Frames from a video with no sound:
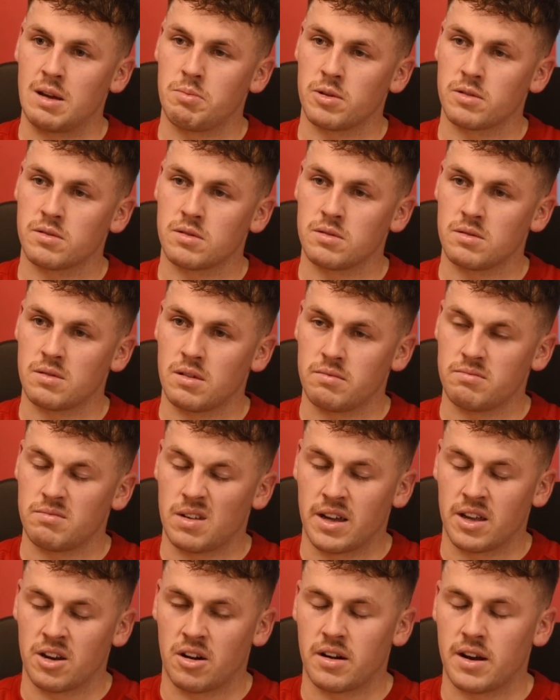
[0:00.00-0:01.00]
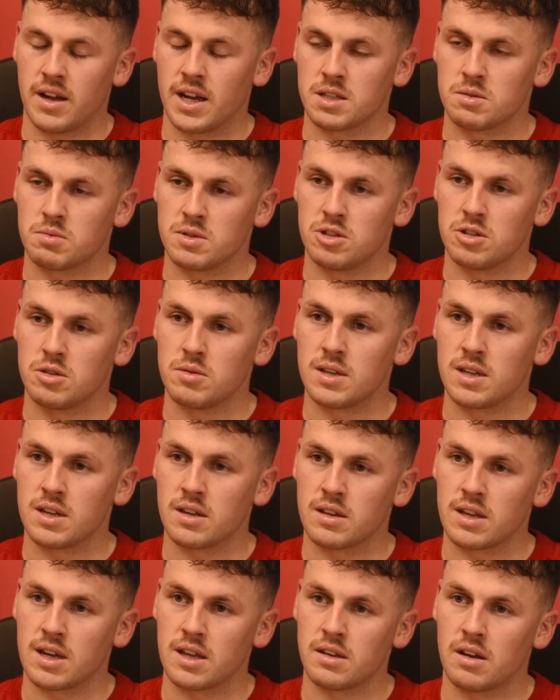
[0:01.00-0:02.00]
But in our heads, we knew we
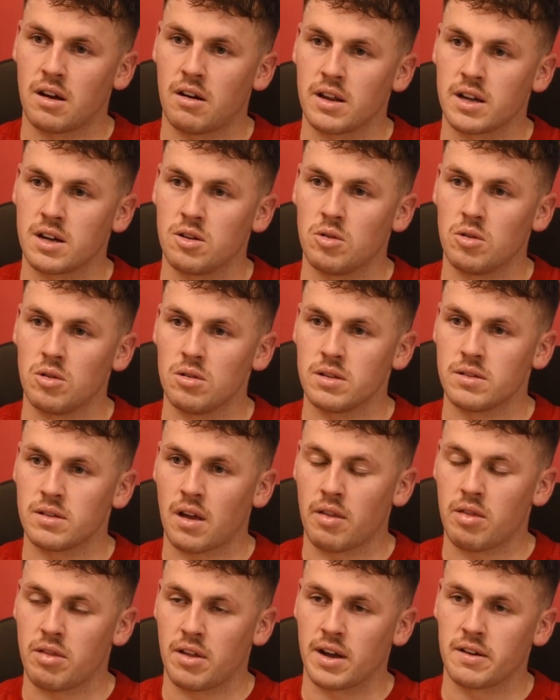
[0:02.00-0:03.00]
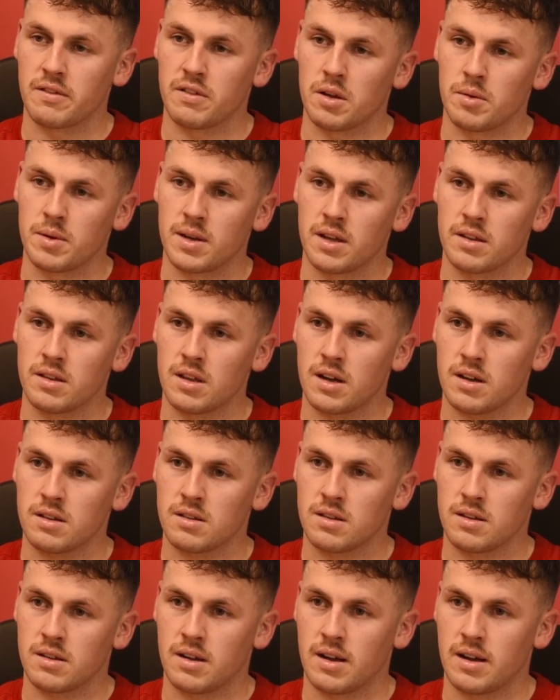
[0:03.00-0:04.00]
needed to get an early goal, and thankfully we did
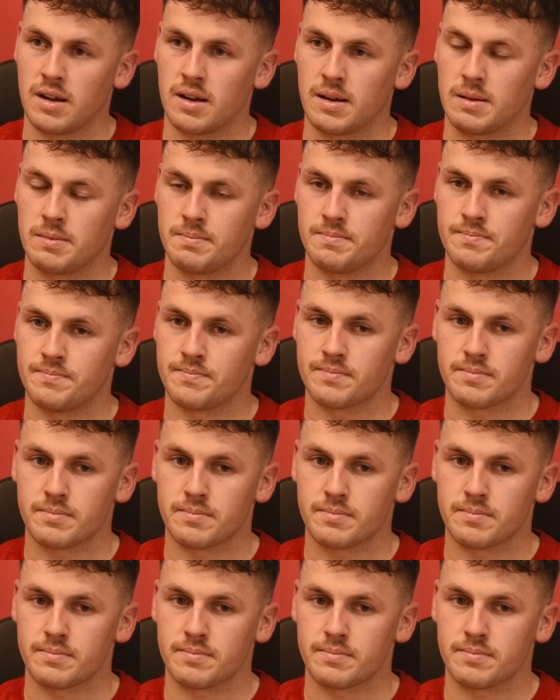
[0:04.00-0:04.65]
that. And